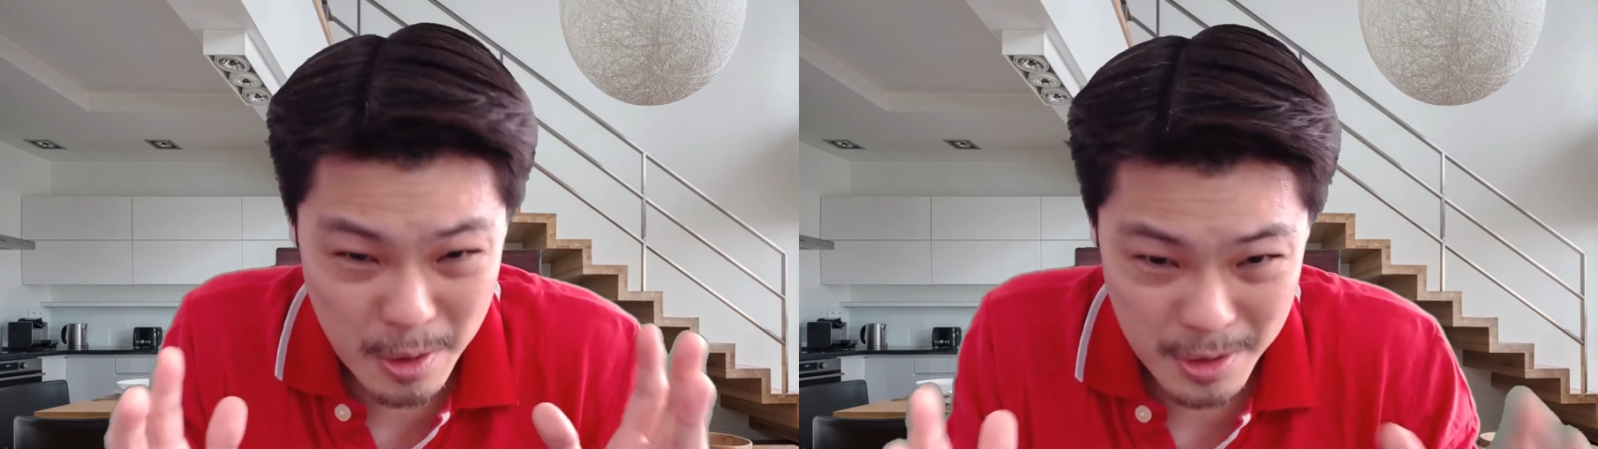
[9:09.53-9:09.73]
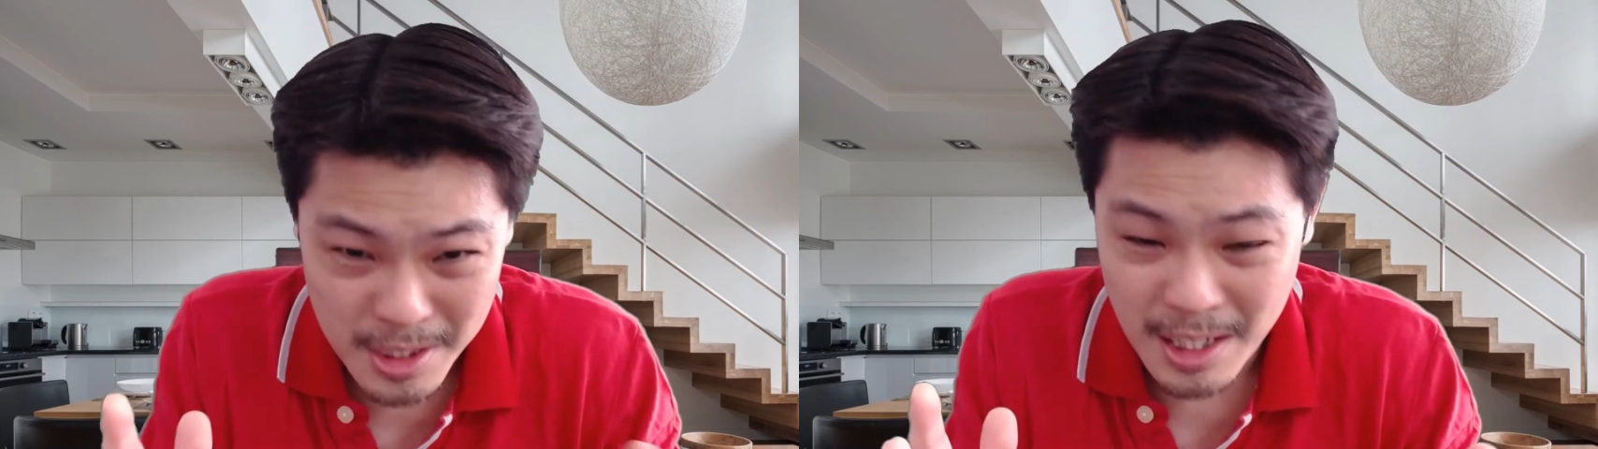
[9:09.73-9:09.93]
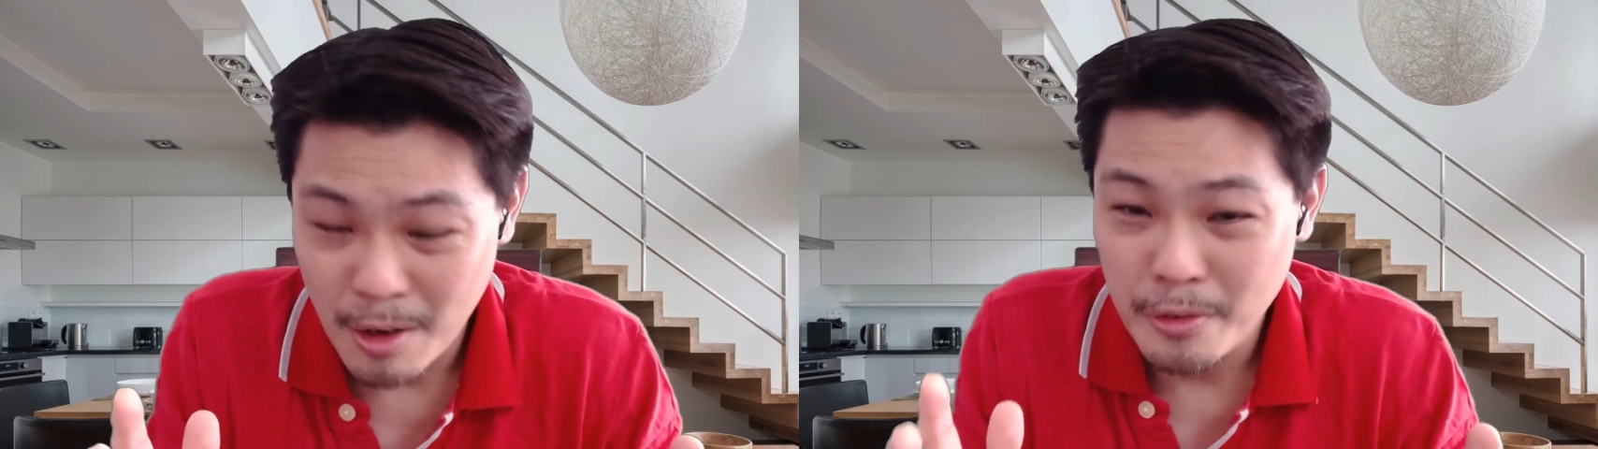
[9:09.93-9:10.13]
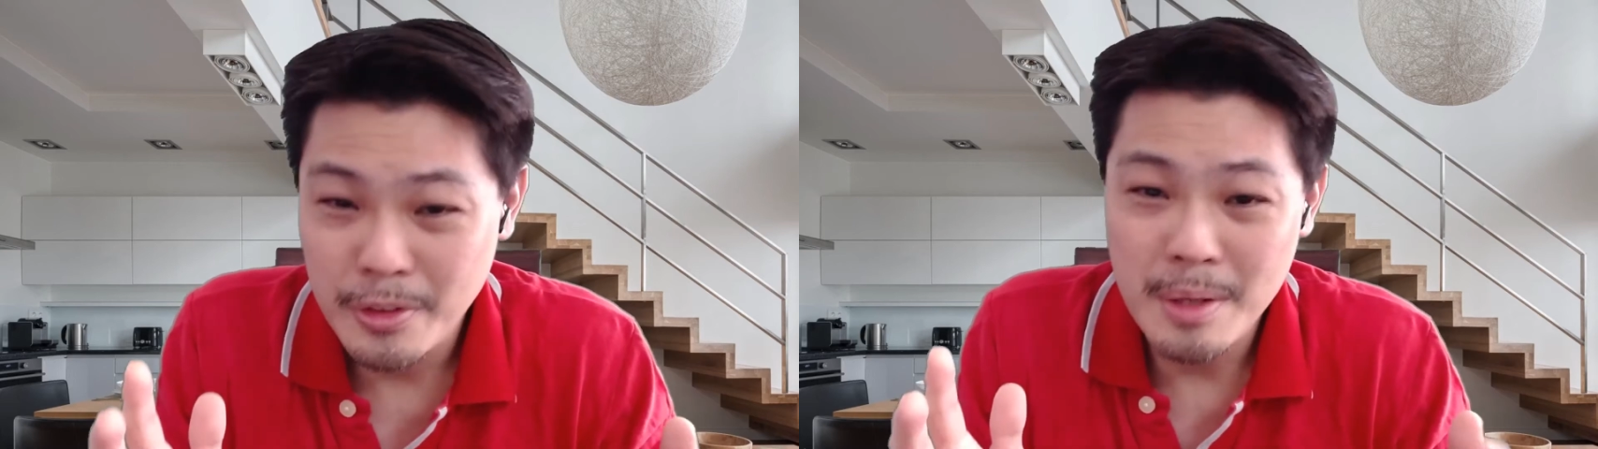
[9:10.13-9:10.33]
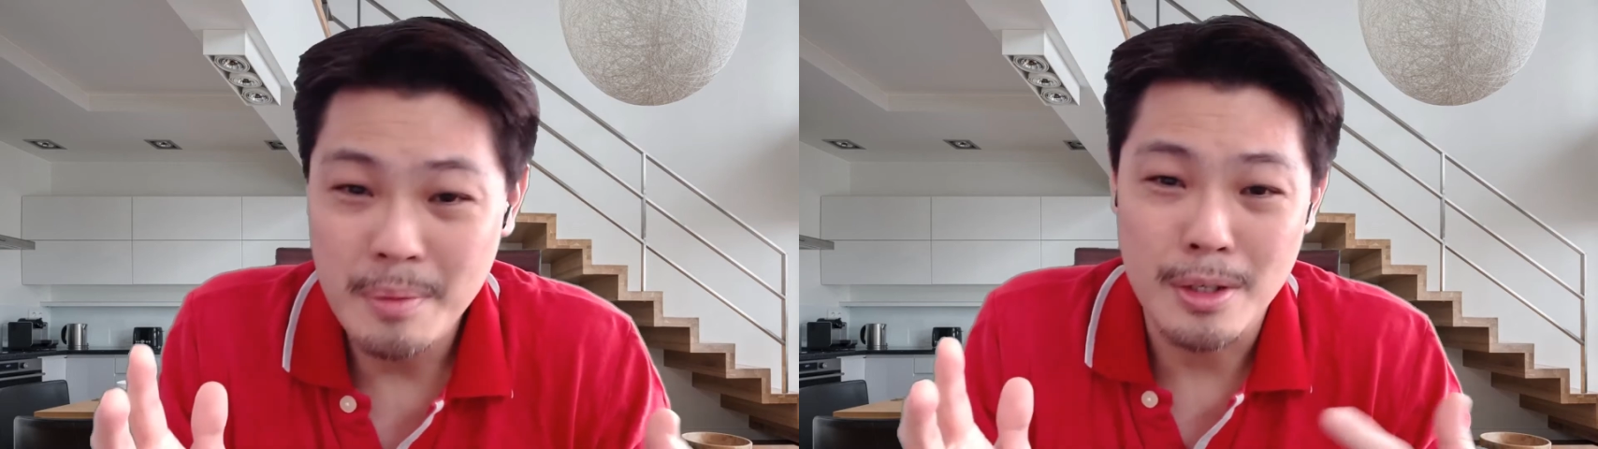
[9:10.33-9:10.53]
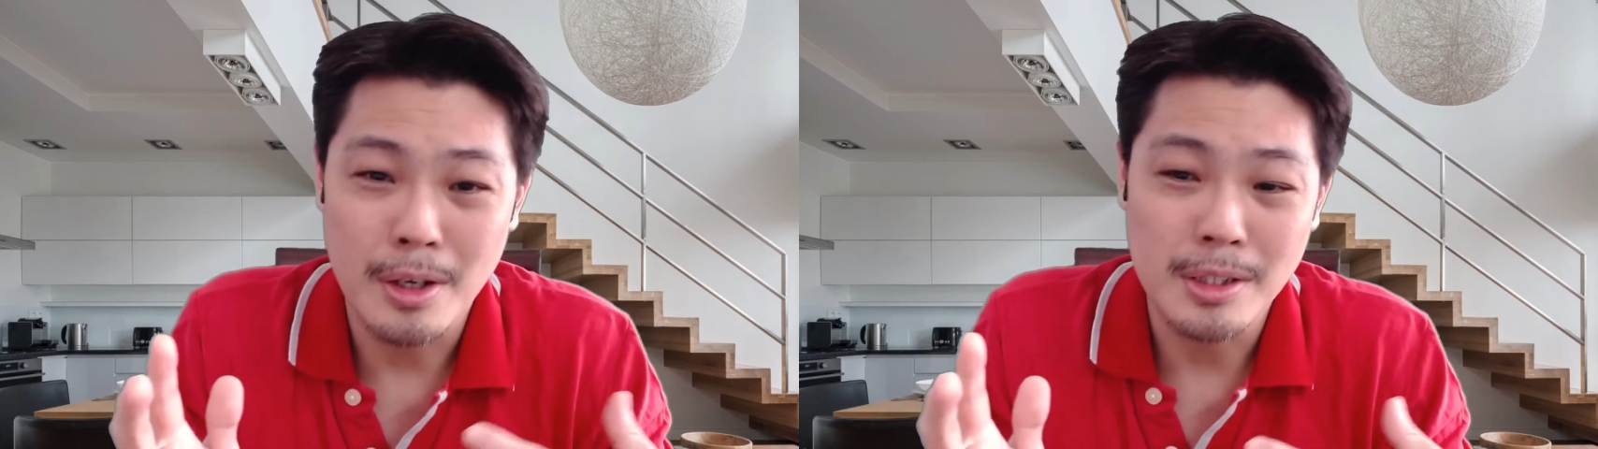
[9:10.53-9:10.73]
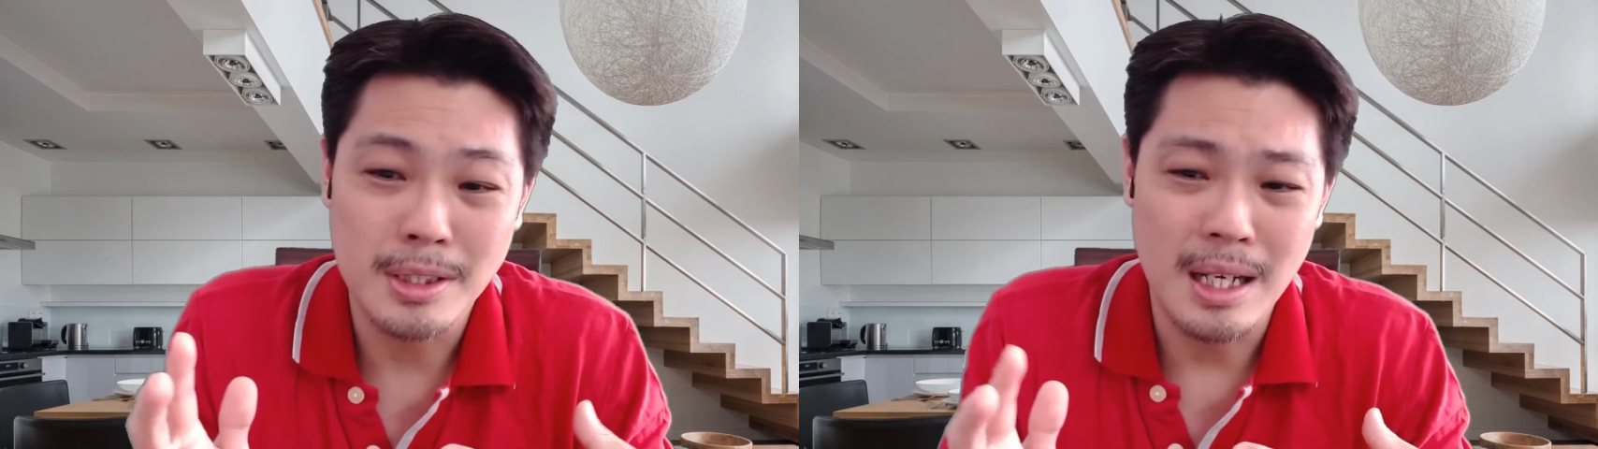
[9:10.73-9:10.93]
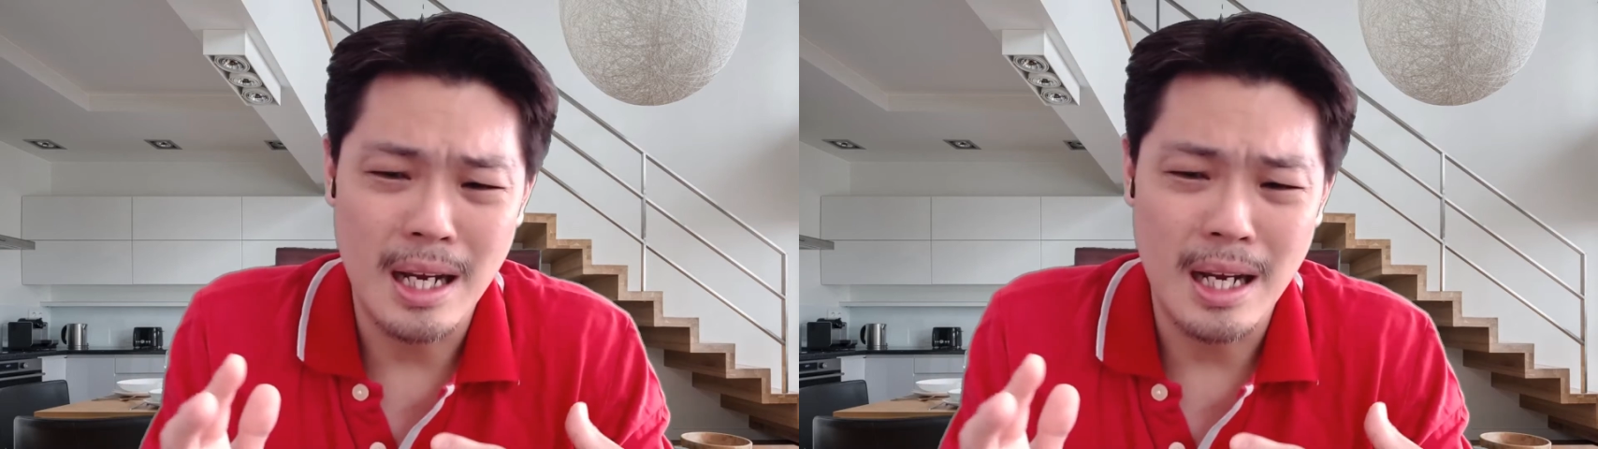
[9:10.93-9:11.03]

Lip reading: use it often because